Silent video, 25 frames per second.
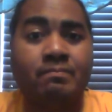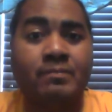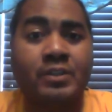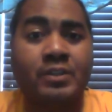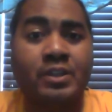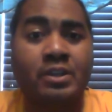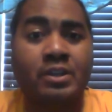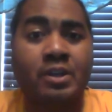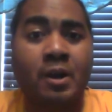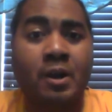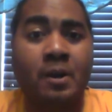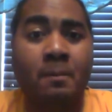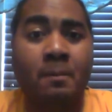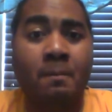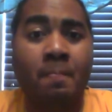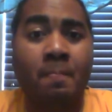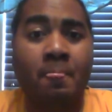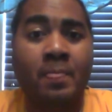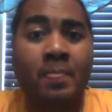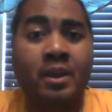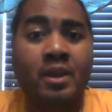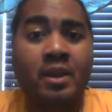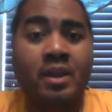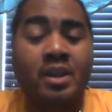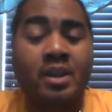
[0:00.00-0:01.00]
You know,
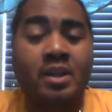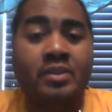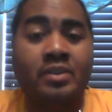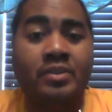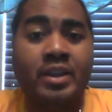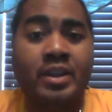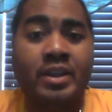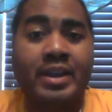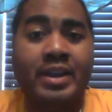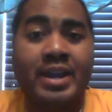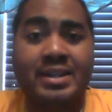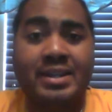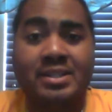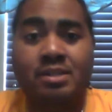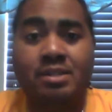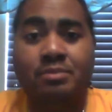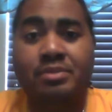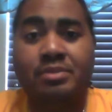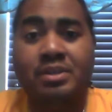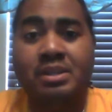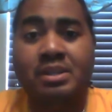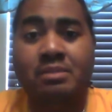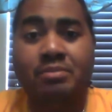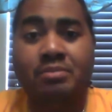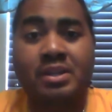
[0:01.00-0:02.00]
there has to
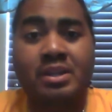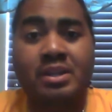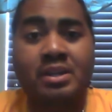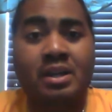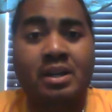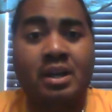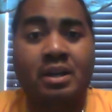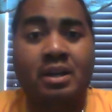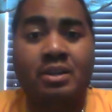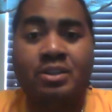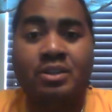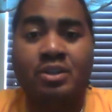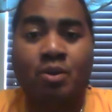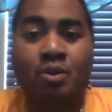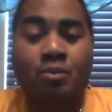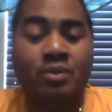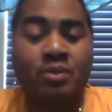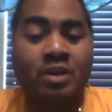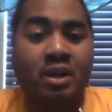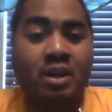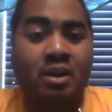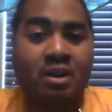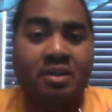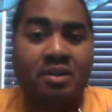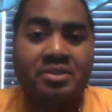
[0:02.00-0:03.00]
be you
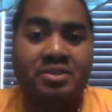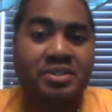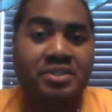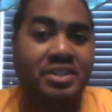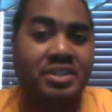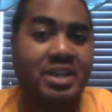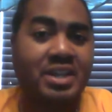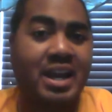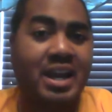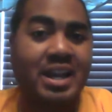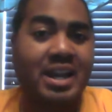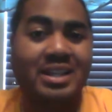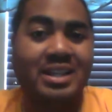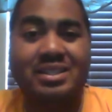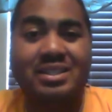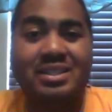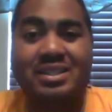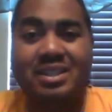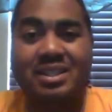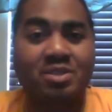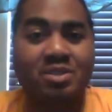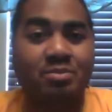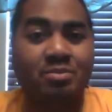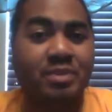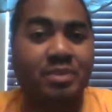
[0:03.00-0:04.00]
know, our society
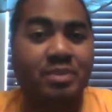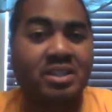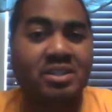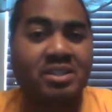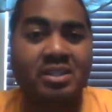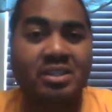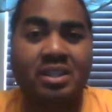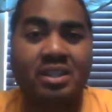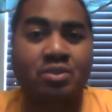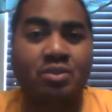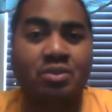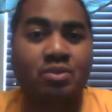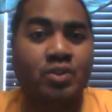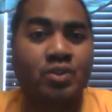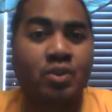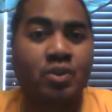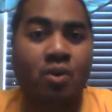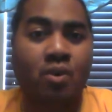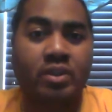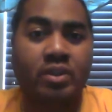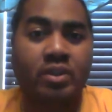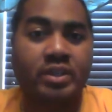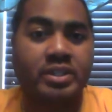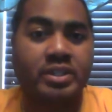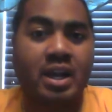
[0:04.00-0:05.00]
sends mixed signals
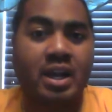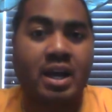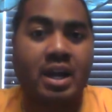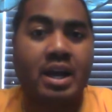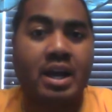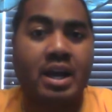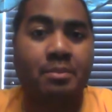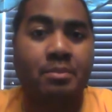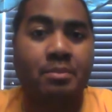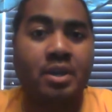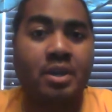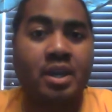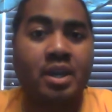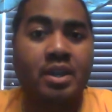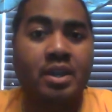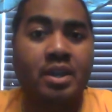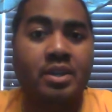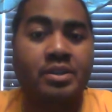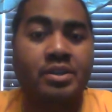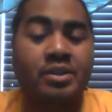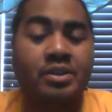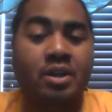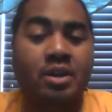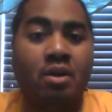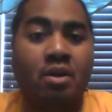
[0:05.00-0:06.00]
all the time.
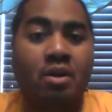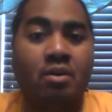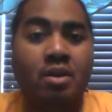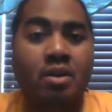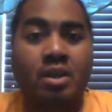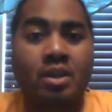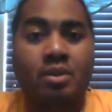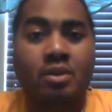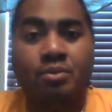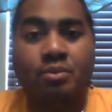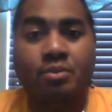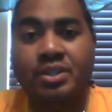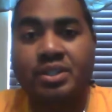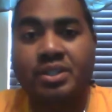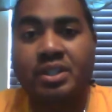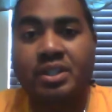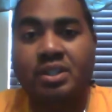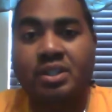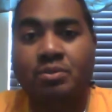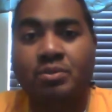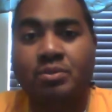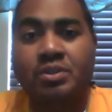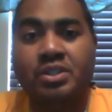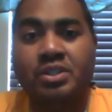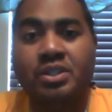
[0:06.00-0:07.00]
You know, we're
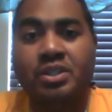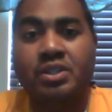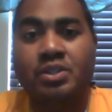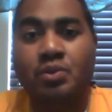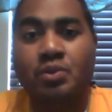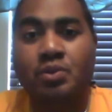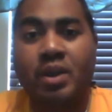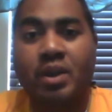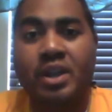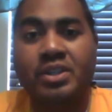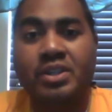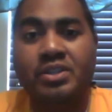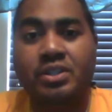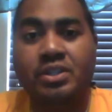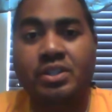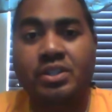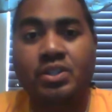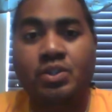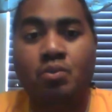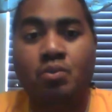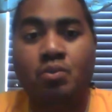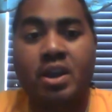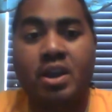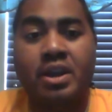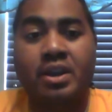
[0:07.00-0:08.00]
dealing with
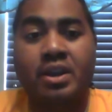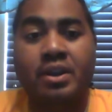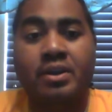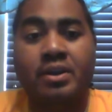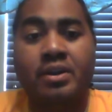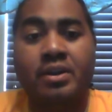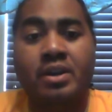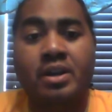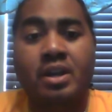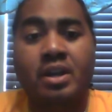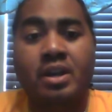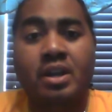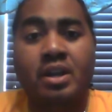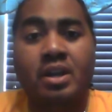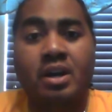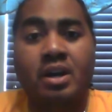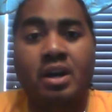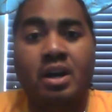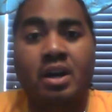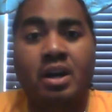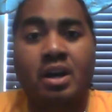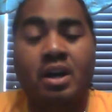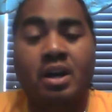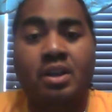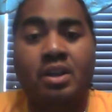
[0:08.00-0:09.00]
situations where,
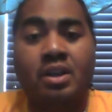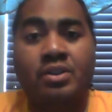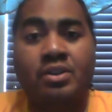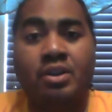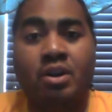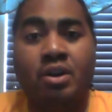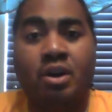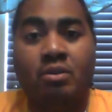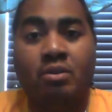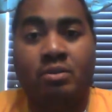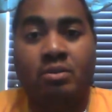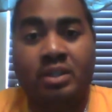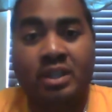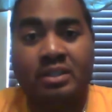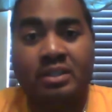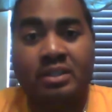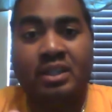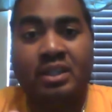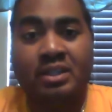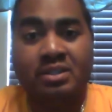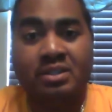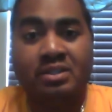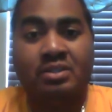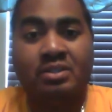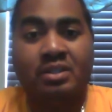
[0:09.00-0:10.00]
you know,
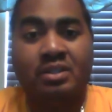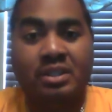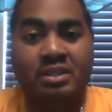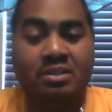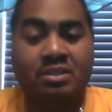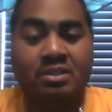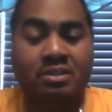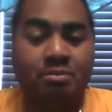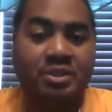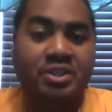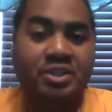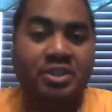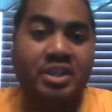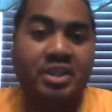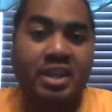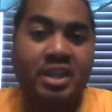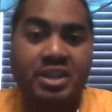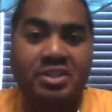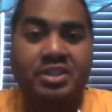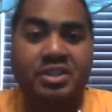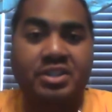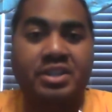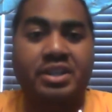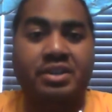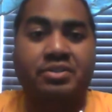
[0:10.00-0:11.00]
let me
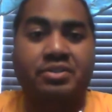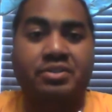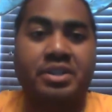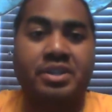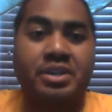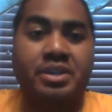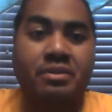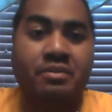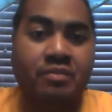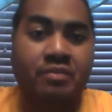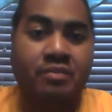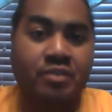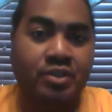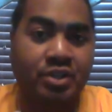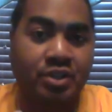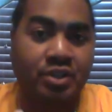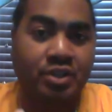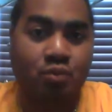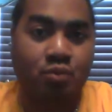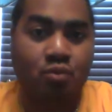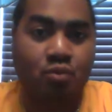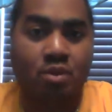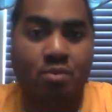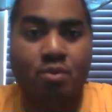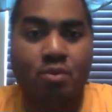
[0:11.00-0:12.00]
change gears here for
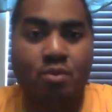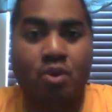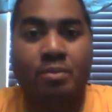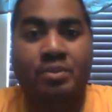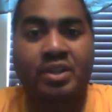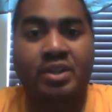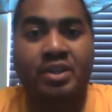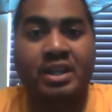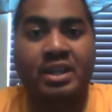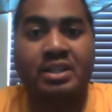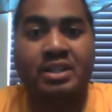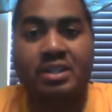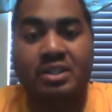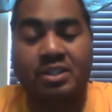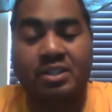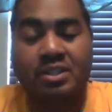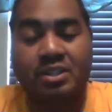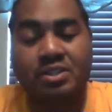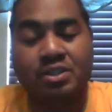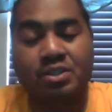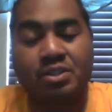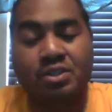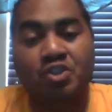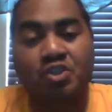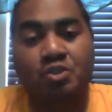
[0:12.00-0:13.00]
just one moment. You guys got to
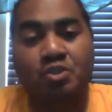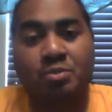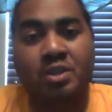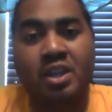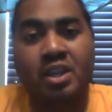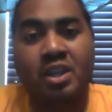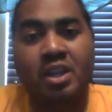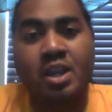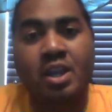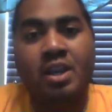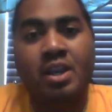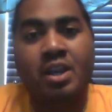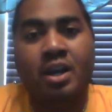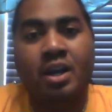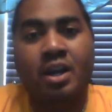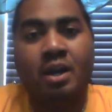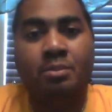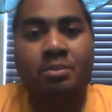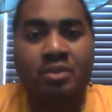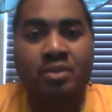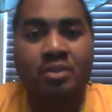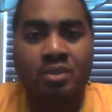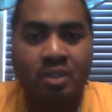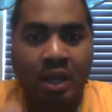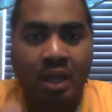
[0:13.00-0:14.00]
excuse me.
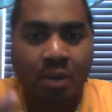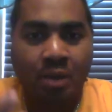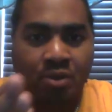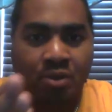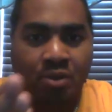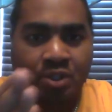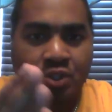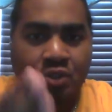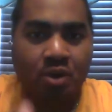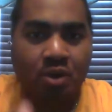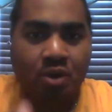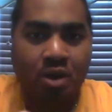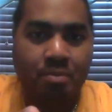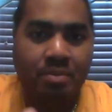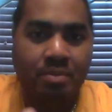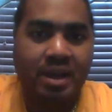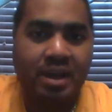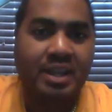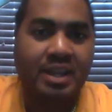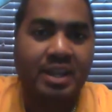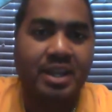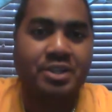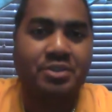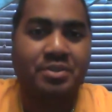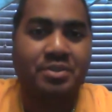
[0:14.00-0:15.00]
I want to talk
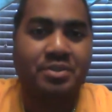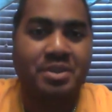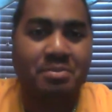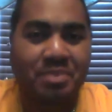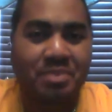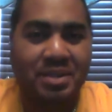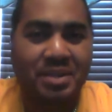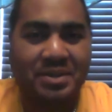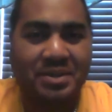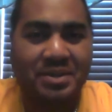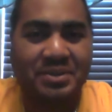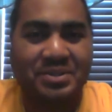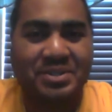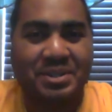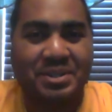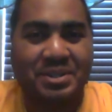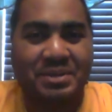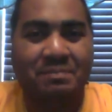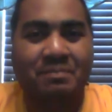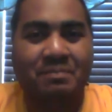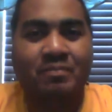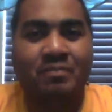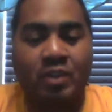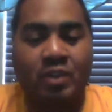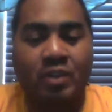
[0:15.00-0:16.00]
about Adrian
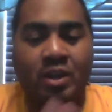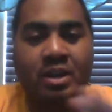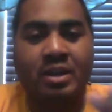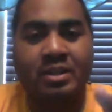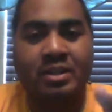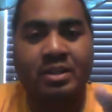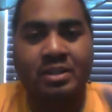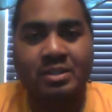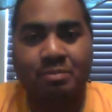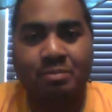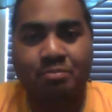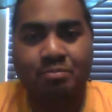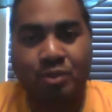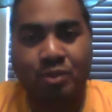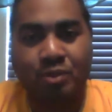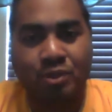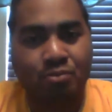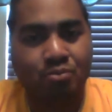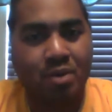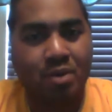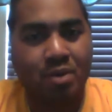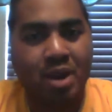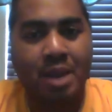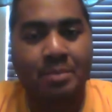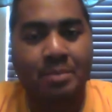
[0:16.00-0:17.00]
Peterson. All right, this is a
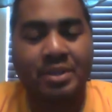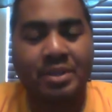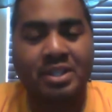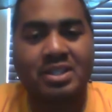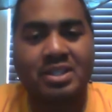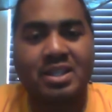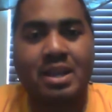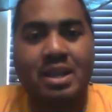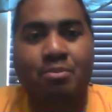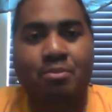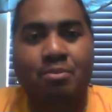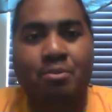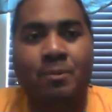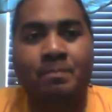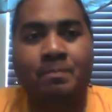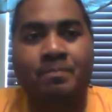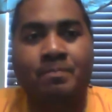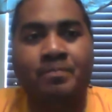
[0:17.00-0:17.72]
prime example.